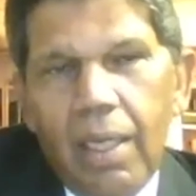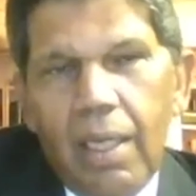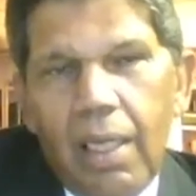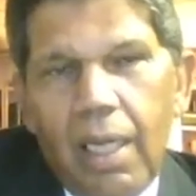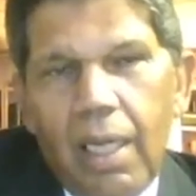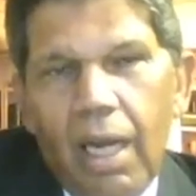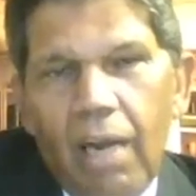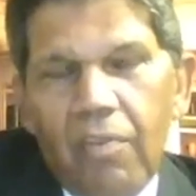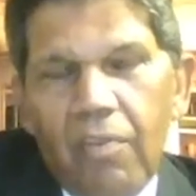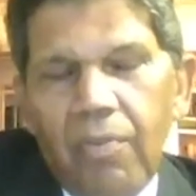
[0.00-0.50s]

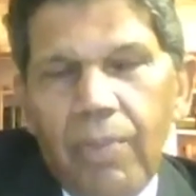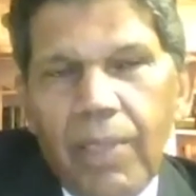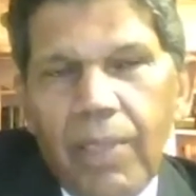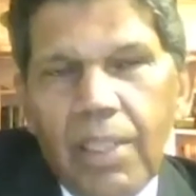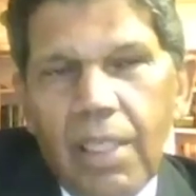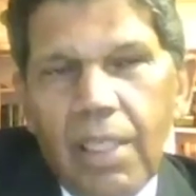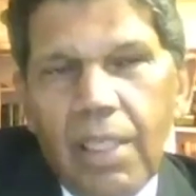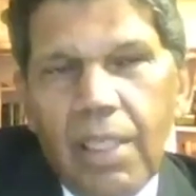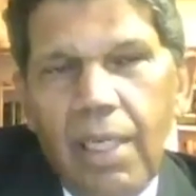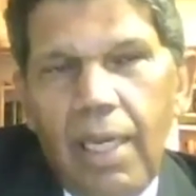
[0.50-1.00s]

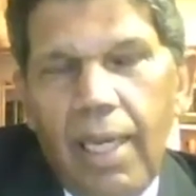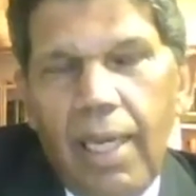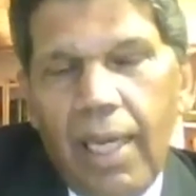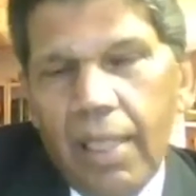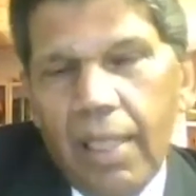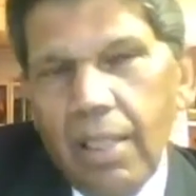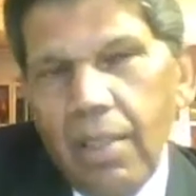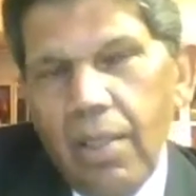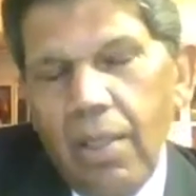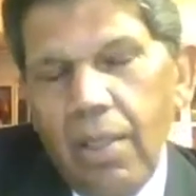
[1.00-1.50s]
governments
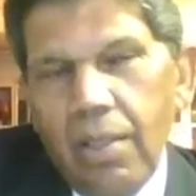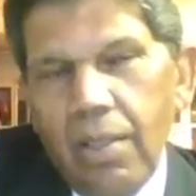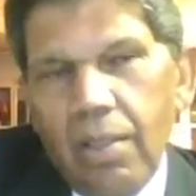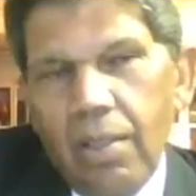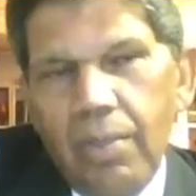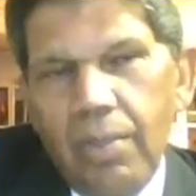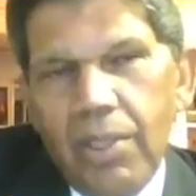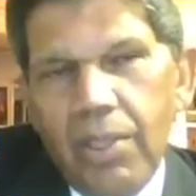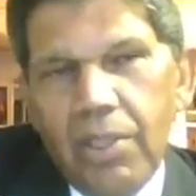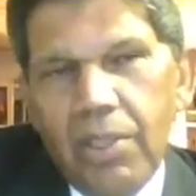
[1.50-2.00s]
elected on the
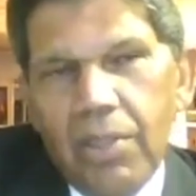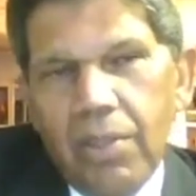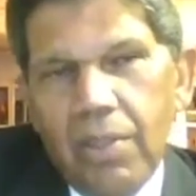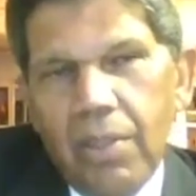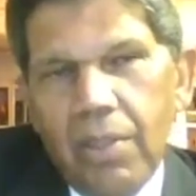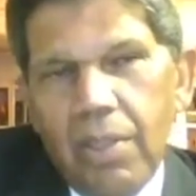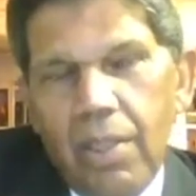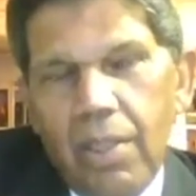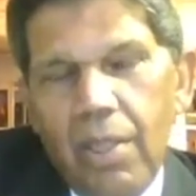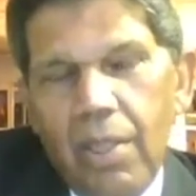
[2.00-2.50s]

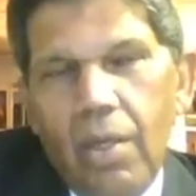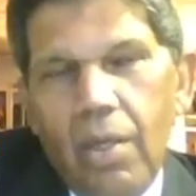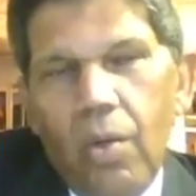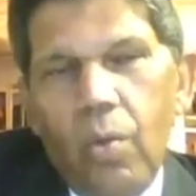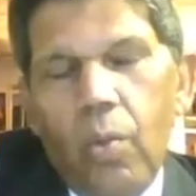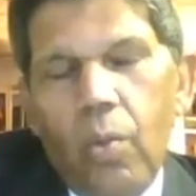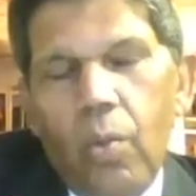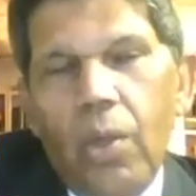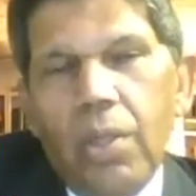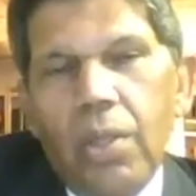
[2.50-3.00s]
Commission
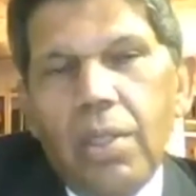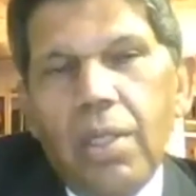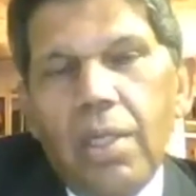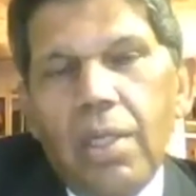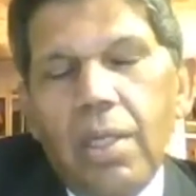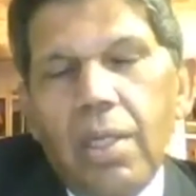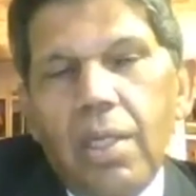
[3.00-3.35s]
would